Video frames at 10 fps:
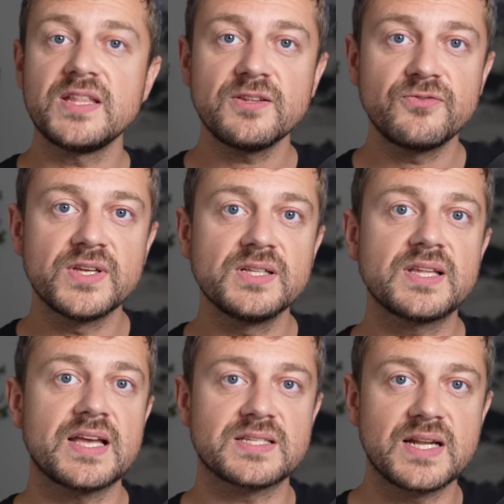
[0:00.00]
in the
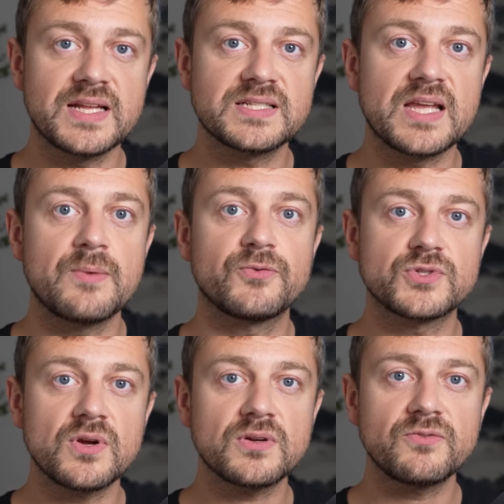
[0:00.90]
field as a landscape
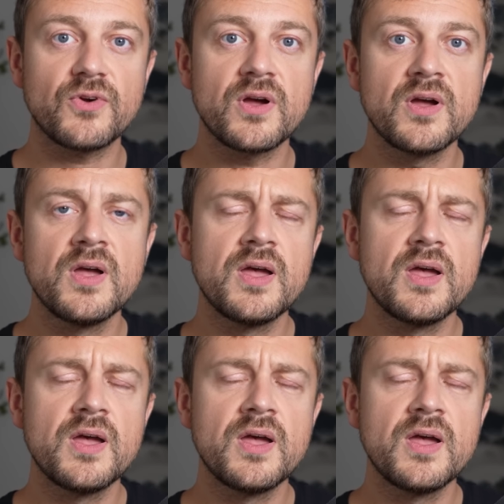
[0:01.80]
photographer